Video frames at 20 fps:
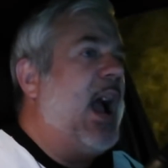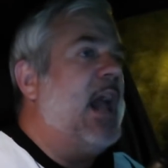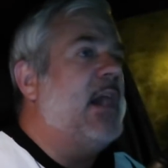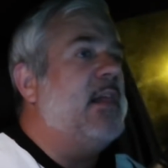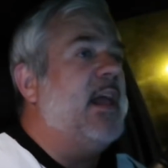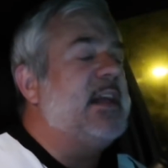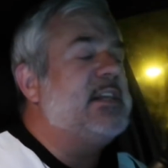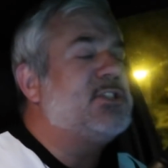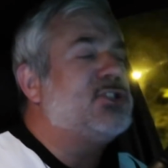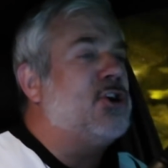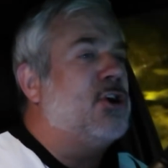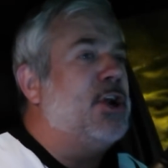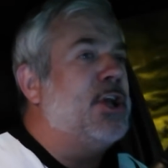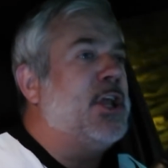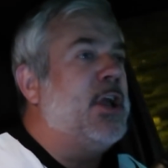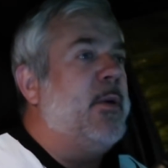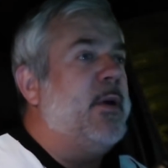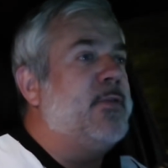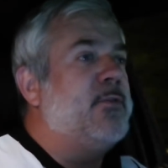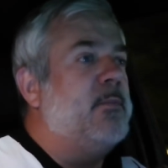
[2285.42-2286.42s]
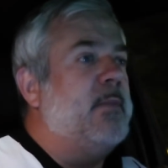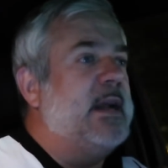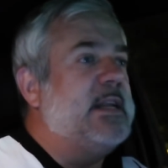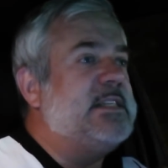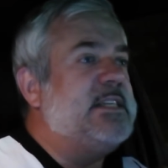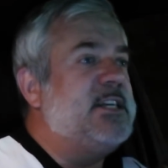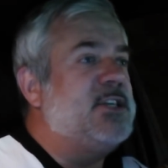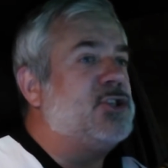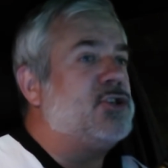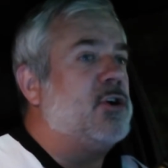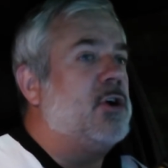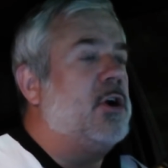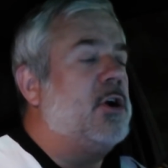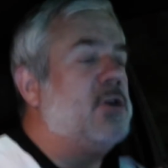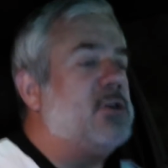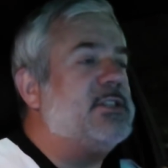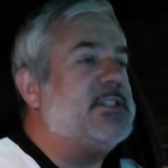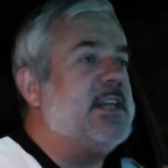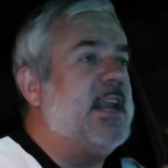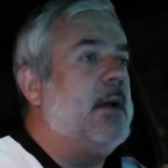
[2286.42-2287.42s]
I like started going through my
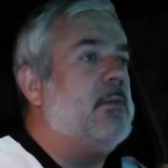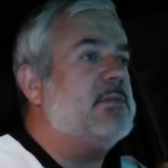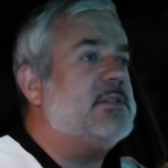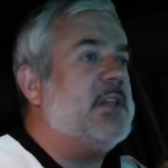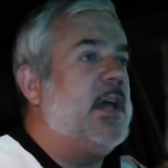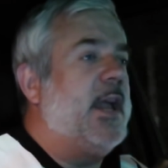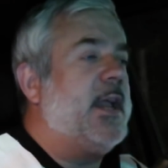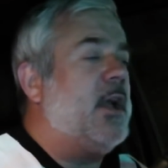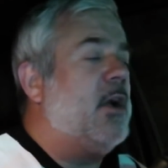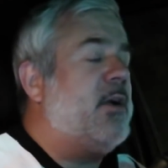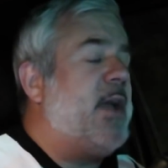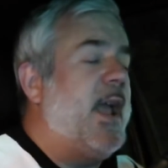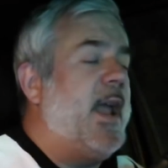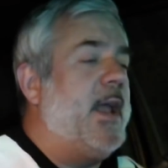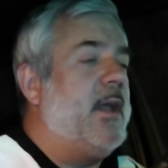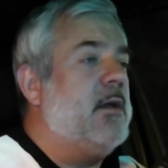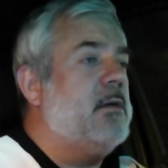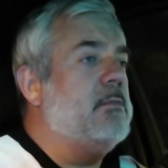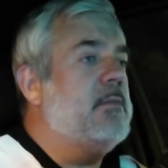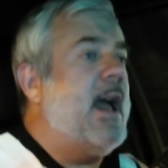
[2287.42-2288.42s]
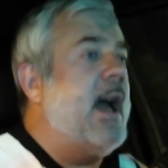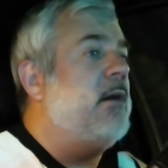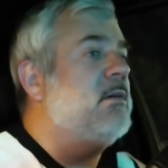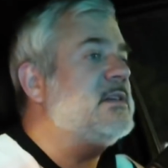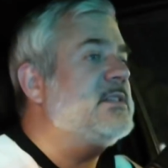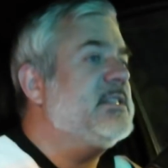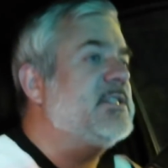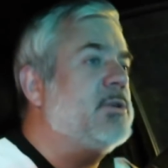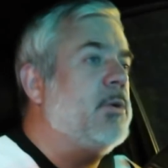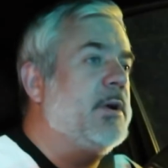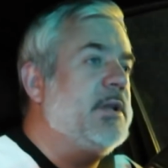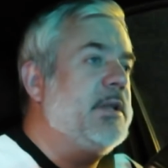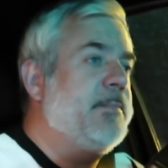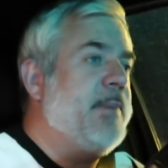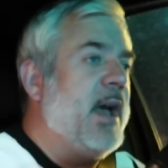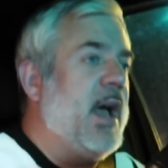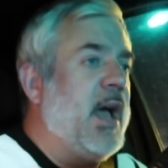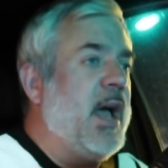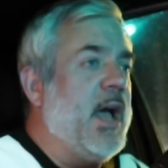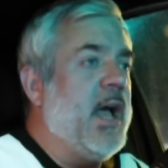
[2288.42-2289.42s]
T-shirts, and I was like, okay, Alex is going to
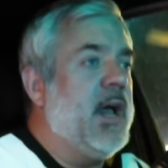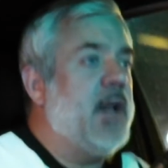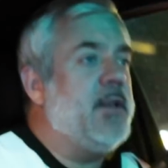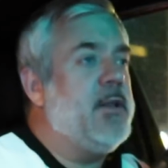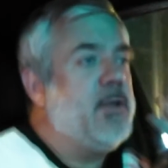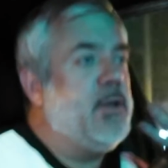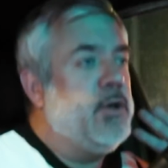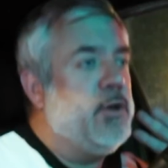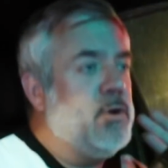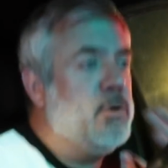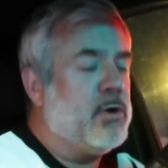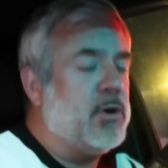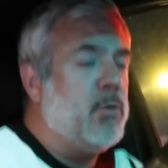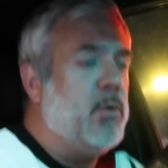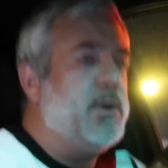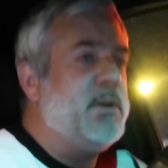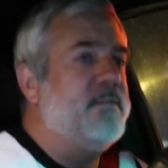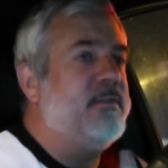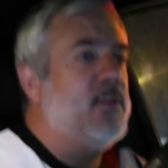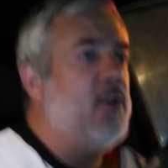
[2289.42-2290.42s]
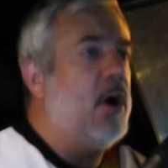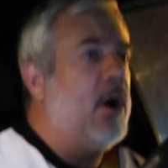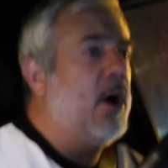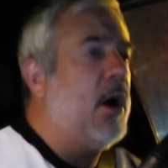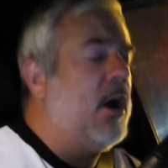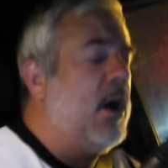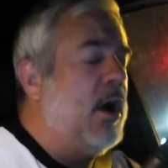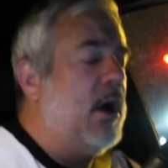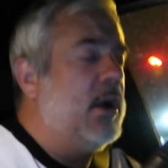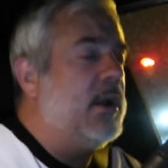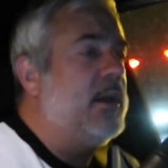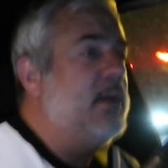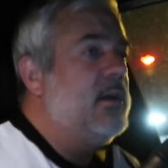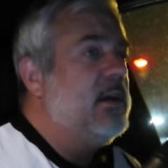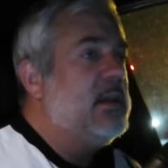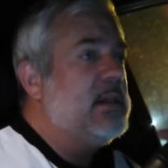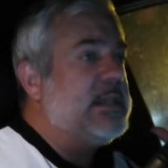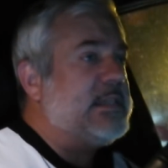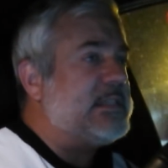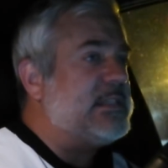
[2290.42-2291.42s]
bed, you're going to vlog
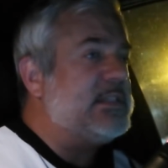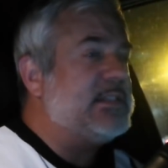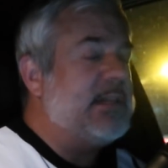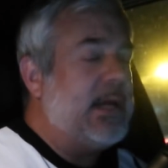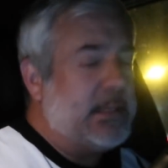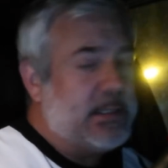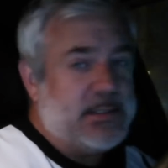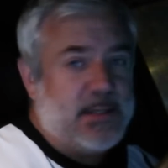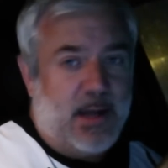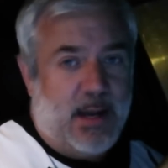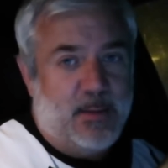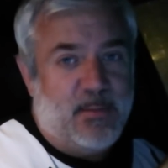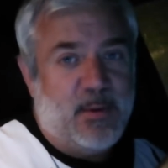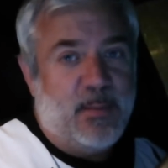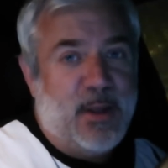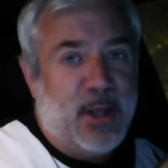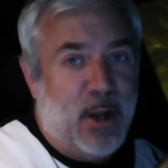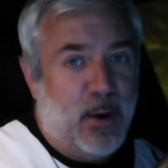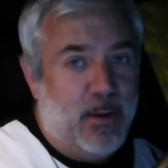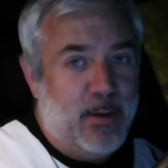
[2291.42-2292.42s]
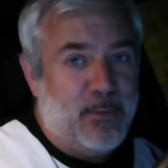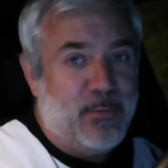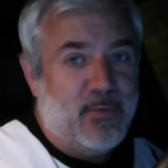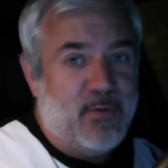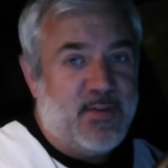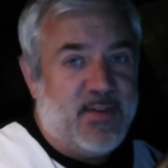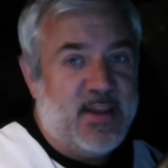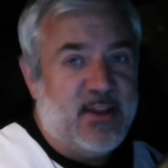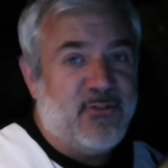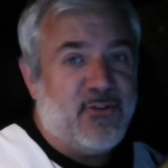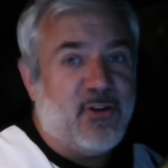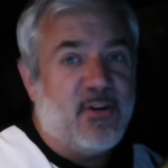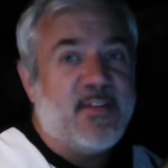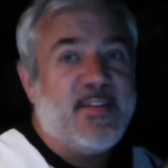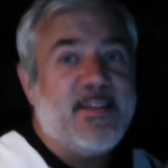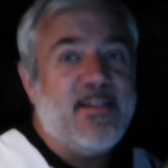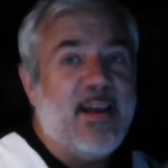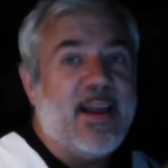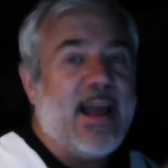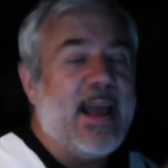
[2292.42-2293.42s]
this is not a time to be going through the
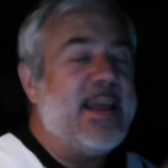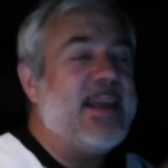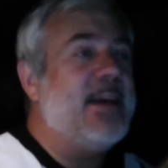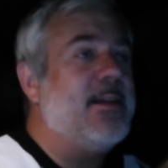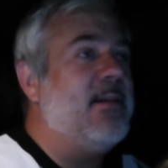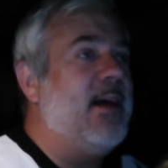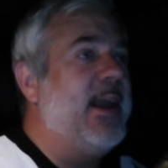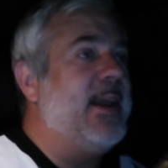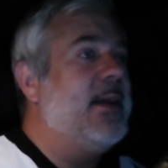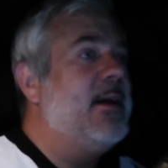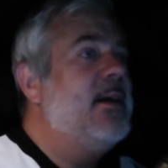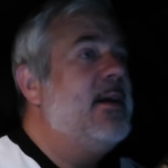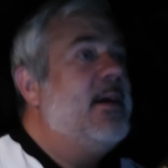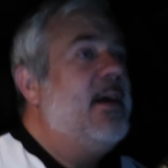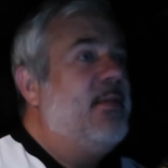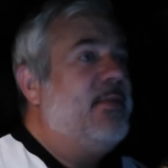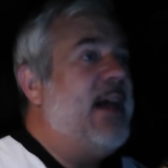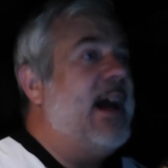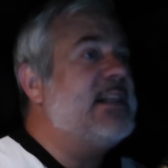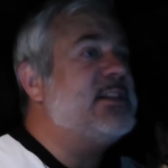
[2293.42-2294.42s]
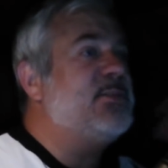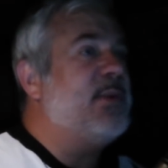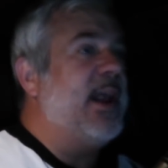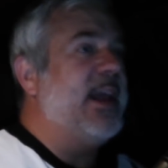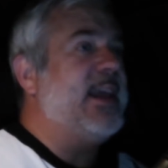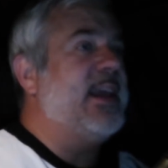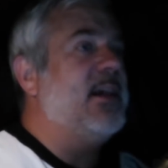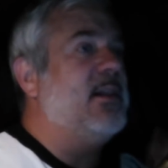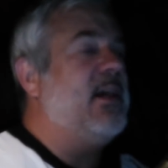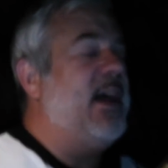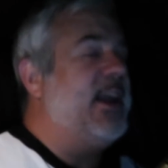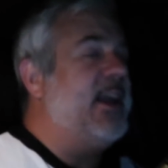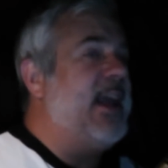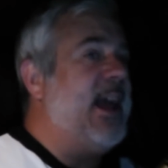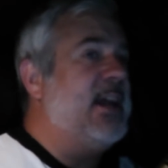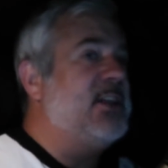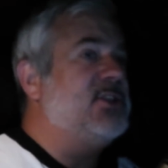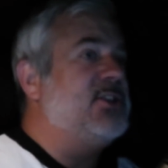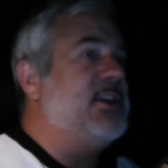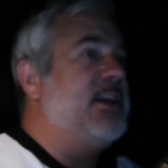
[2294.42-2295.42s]
t-shirts. See, like I get like that's when I get like
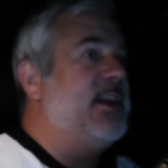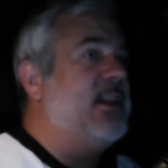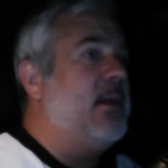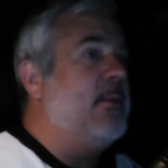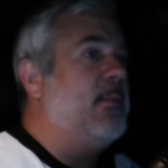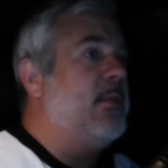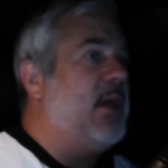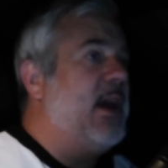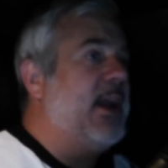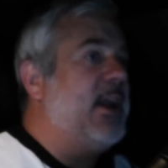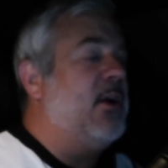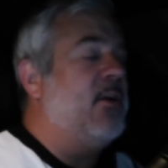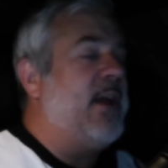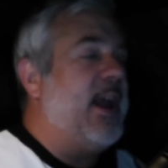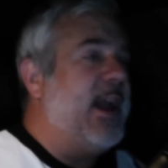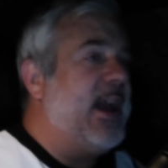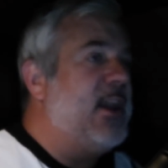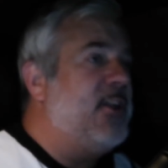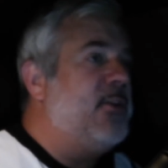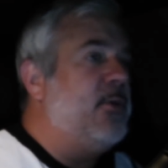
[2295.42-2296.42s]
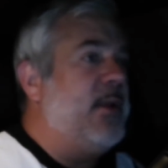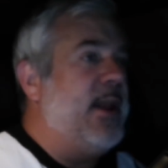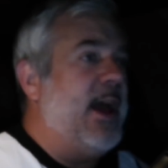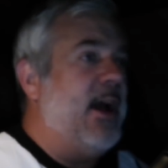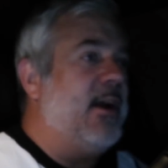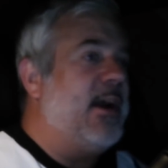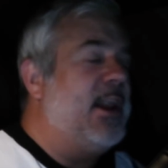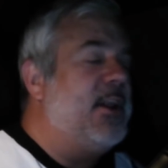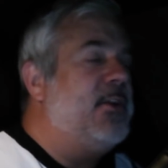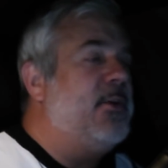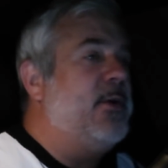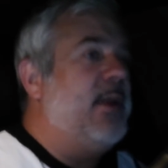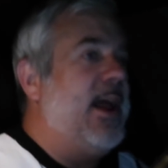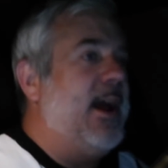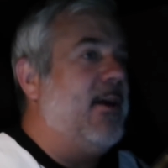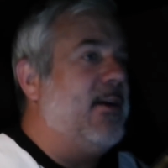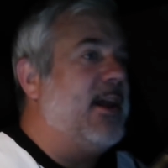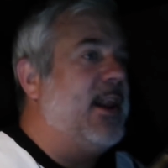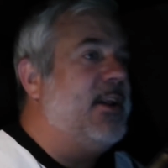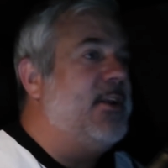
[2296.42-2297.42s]
edgy and I'm like, okay, I gotta do it now, I gotta do it
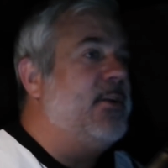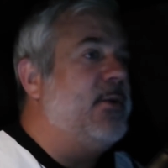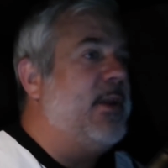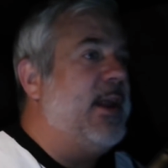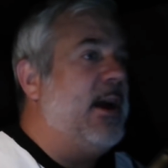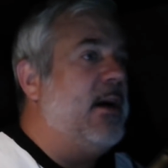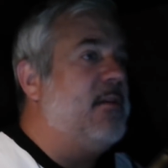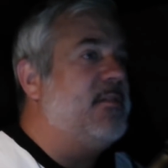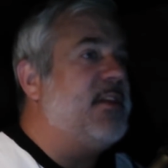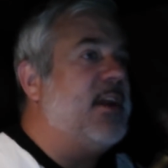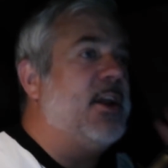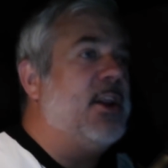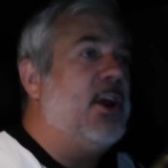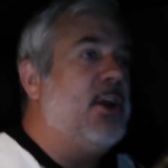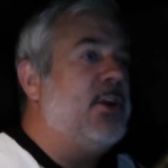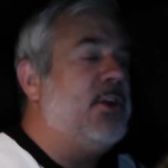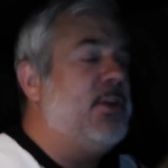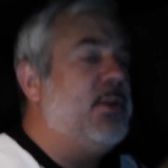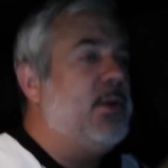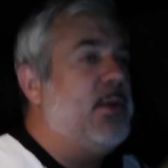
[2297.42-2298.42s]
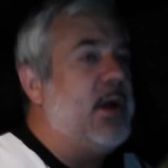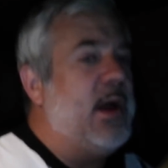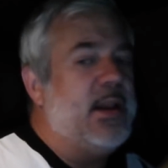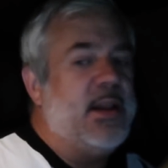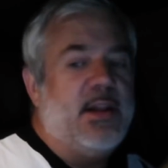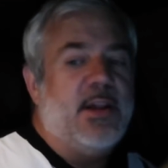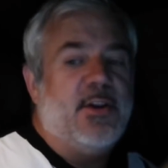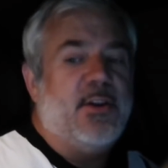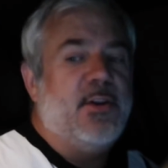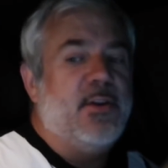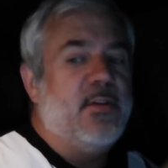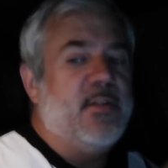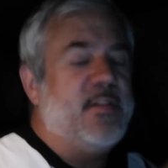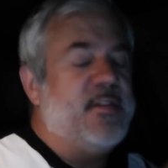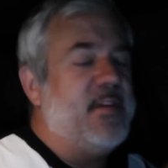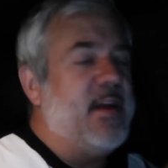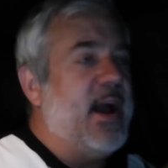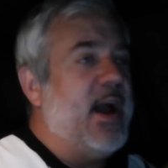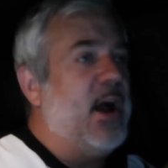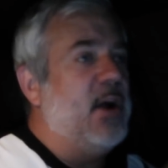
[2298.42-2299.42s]
now, I gotta do it now. It's like, no, you do not need
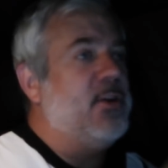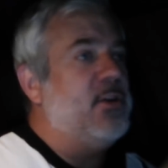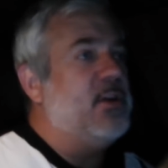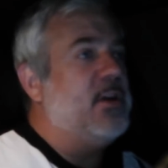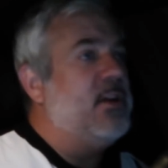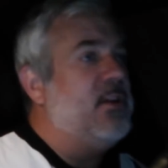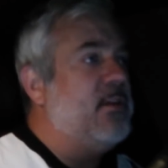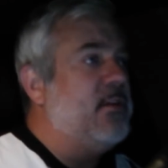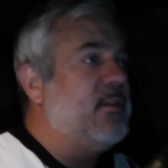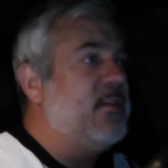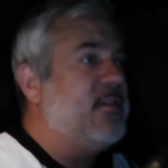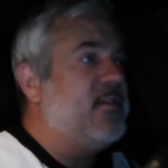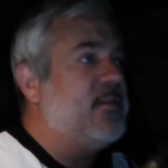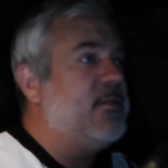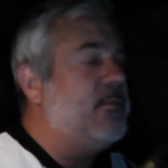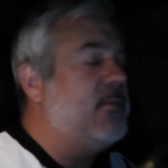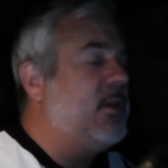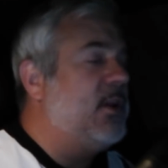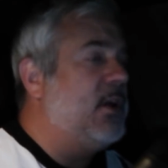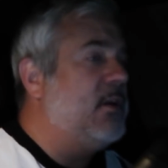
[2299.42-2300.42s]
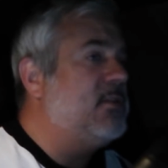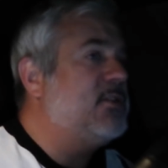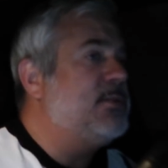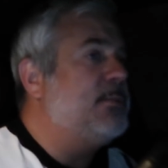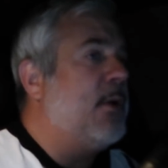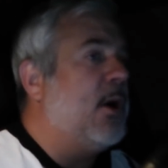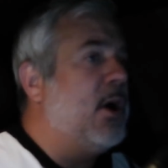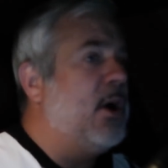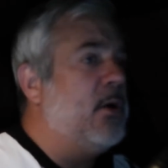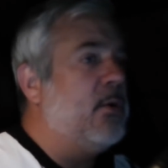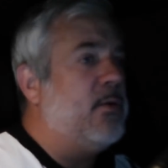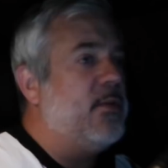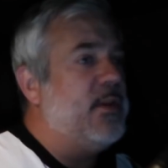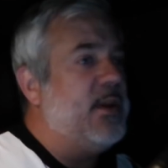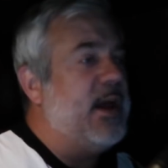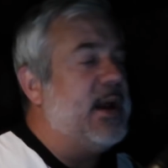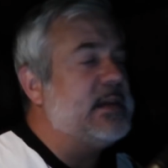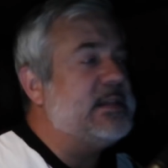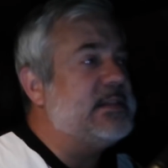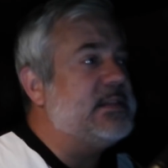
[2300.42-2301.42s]
this now. You can do this, you know, tomorrow or the
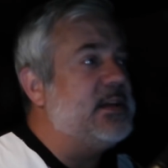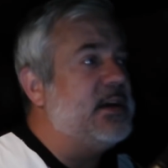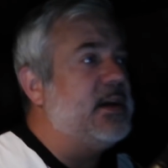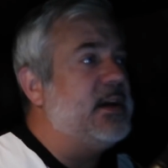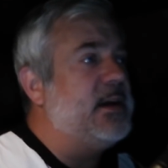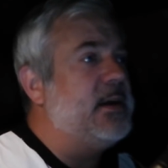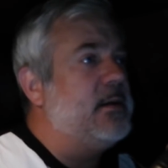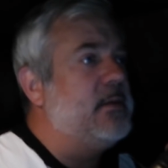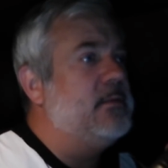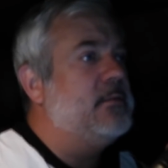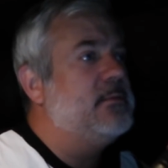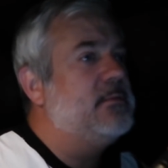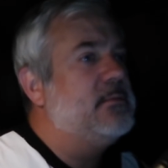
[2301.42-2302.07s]
next day.